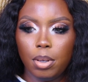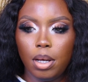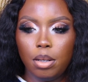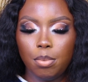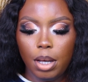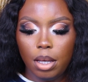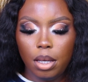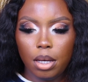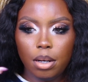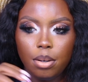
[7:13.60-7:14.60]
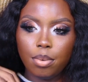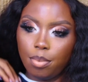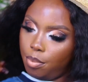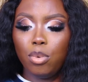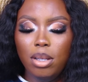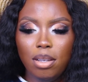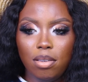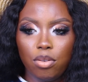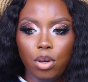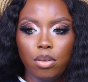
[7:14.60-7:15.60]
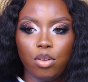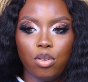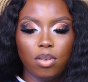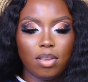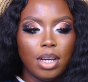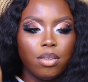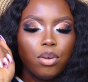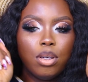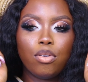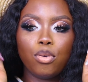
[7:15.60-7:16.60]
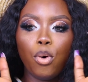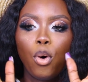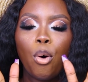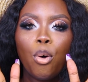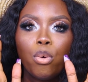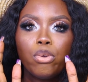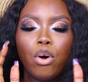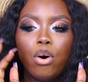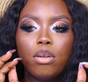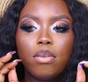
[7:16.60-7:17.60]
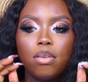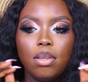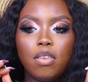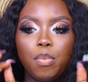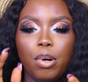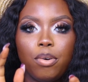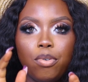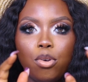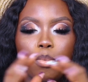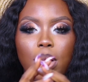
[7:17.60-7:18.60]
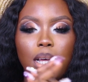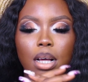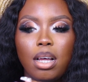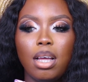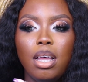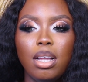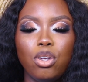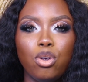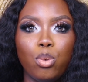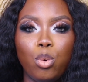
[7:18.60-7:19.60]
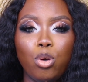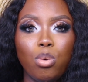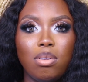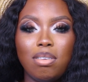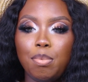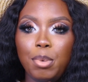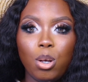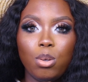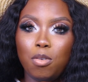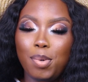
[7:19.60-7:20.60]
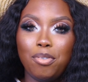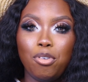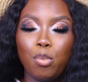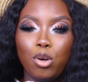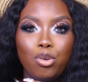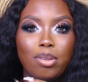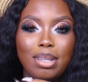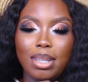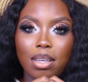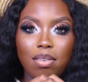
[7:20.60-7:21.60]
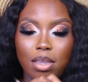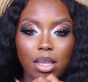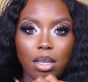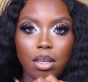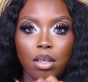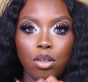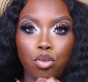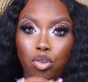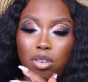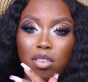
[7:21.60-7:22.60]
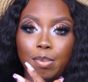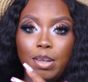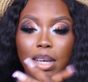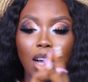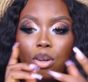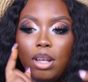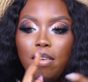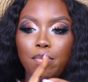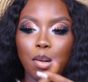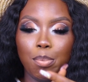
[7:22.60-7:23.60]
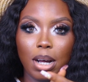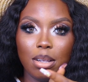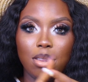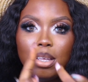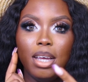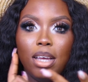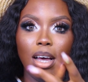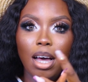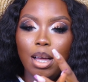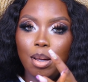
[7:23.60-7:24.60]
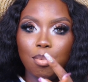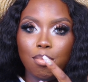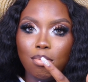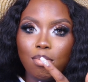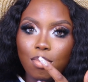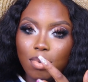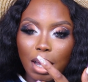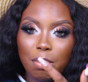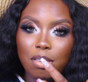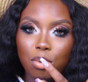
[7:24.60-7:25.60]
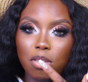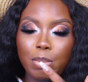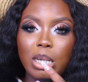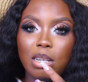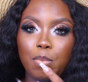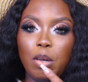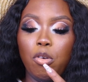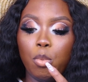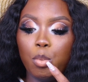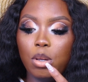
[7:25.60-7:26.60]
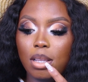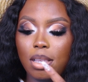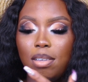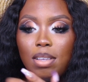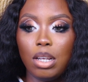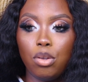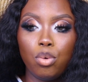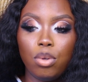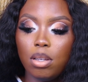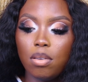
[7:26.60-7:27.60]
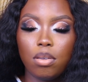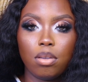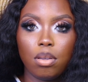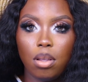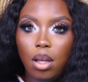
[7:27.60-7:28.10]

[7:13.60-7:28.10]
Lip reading: behind my ear. And what this is going to do is that it's going to hold on to this perfume. Like you would smell this perfume on you the next day. Trust me, I would have my bath, I'm still smelling this perfume on me the days I do this